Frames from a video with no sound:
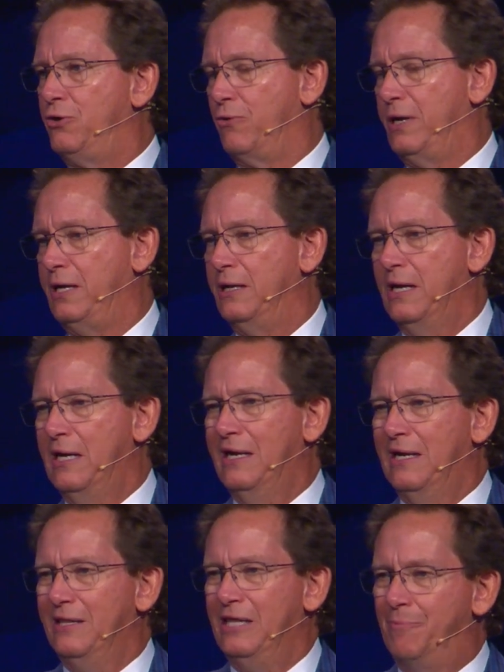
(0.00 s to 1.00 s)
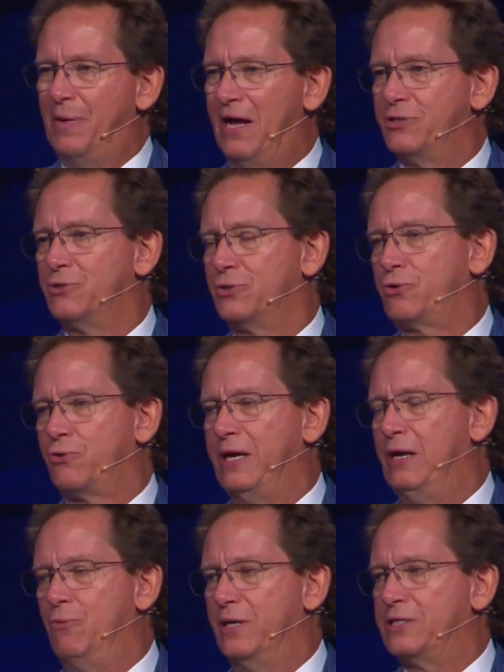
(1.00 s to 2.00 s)
Creed. The Apostles'
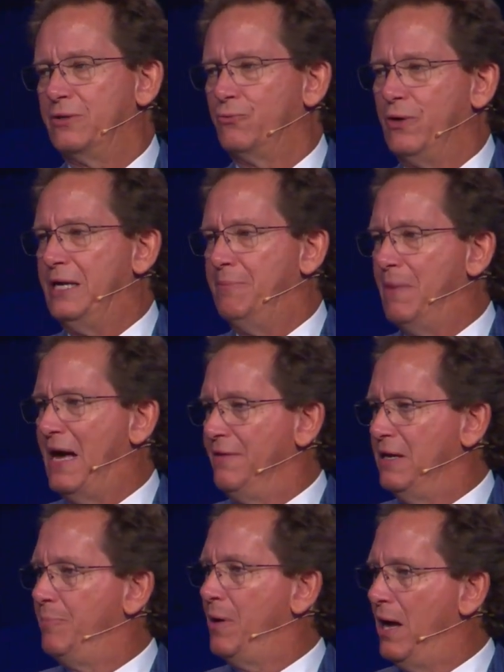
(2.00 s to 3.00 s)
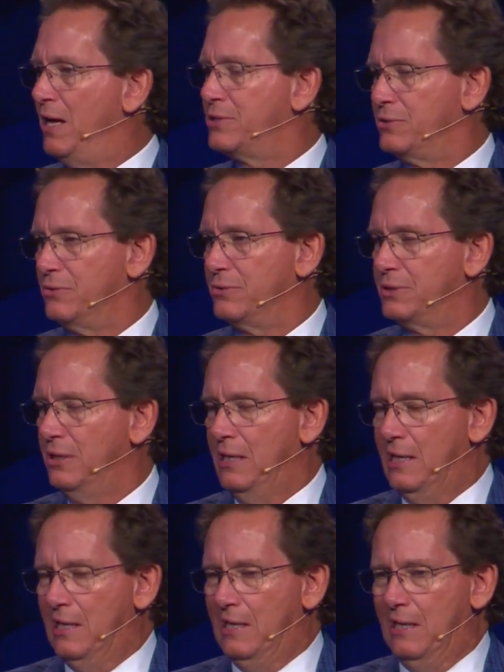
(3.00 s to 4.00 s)
Creed wasn't written by the apostles
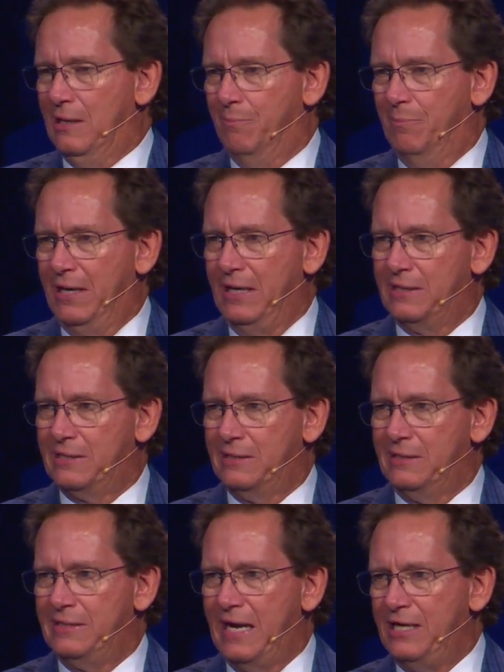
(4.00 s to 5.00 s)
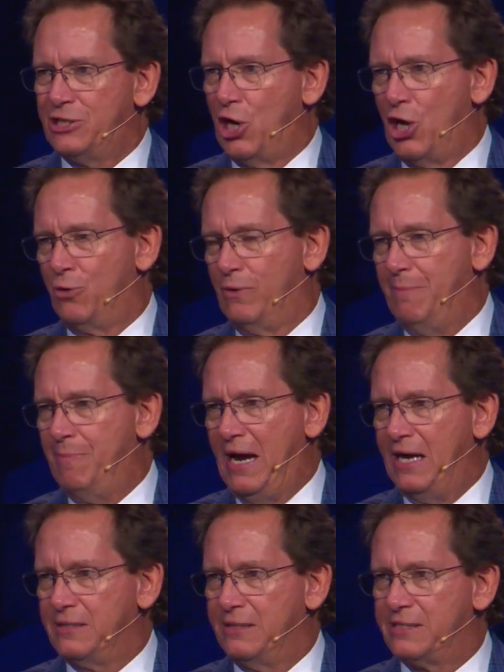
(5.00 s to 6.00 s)
but it dates all the way
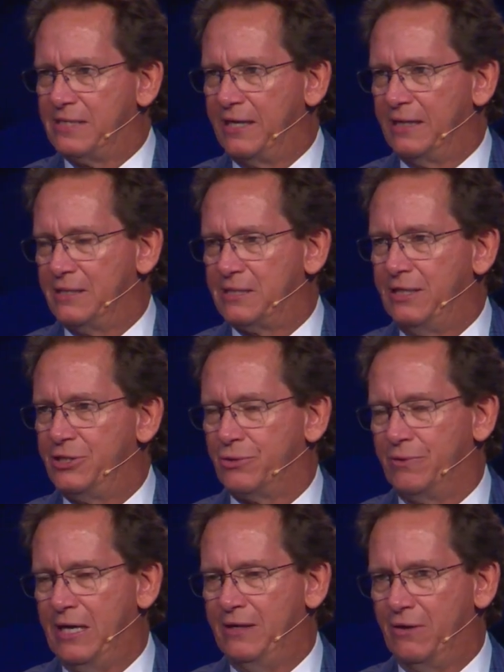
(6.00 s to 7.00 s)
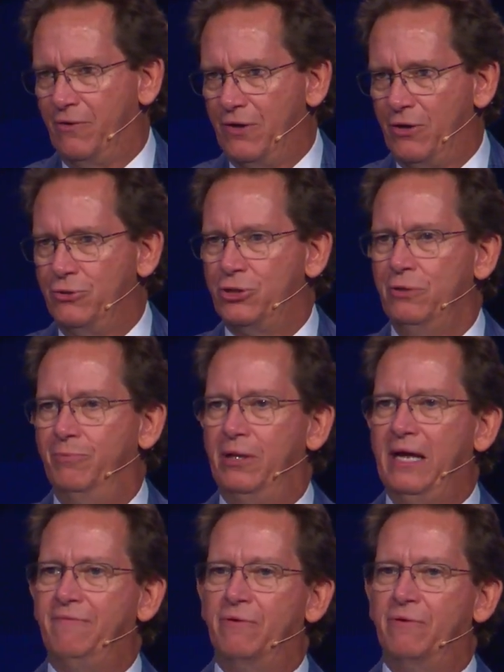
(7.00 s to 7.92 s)
back to the second century, and there are those who believe